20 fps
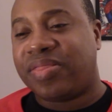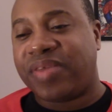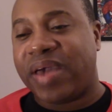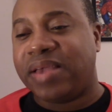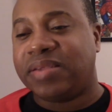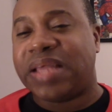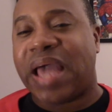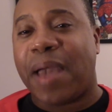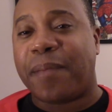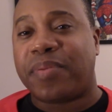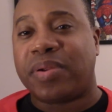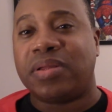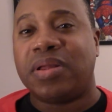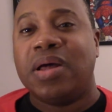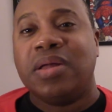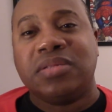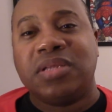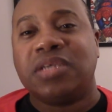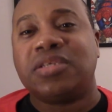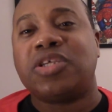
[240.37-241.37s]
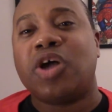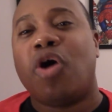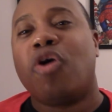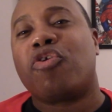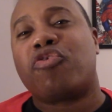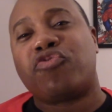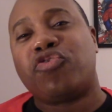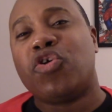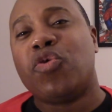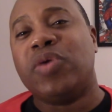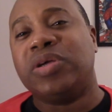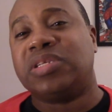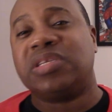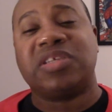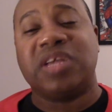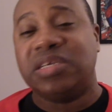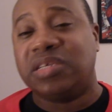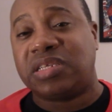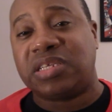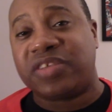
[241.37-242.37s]
things happening. This whole crew is,
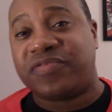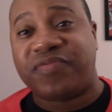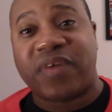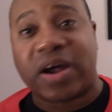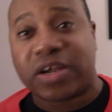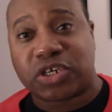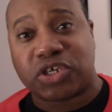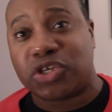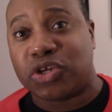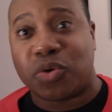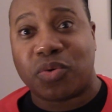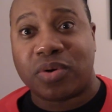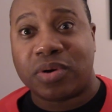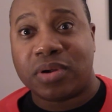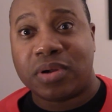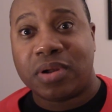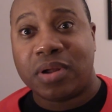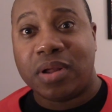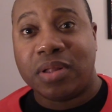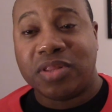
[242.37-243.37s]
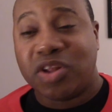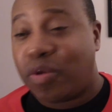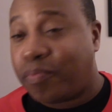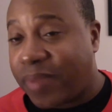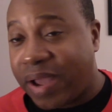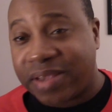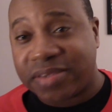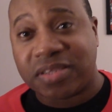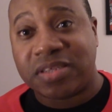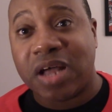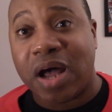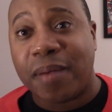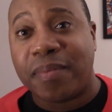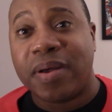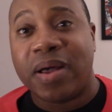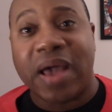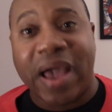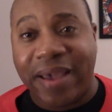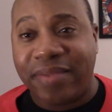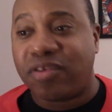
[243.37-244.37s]
is dysfunctional. They're messed
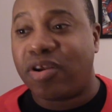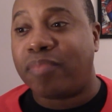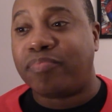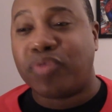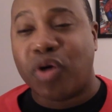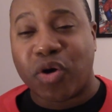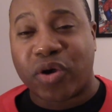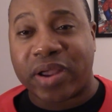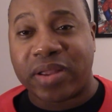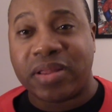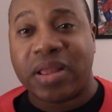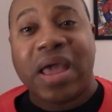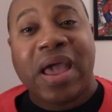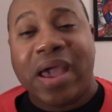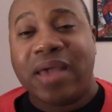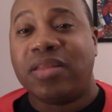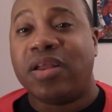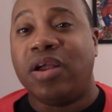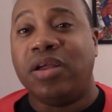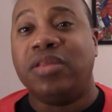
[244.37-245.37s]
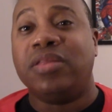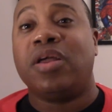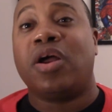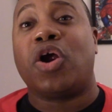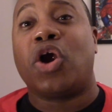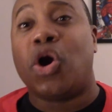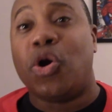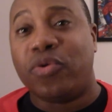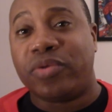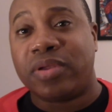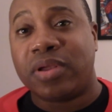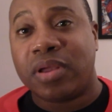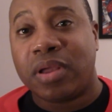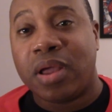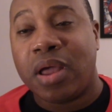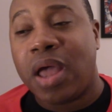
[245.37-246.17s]
up and they're broken and they're, and they're hurt.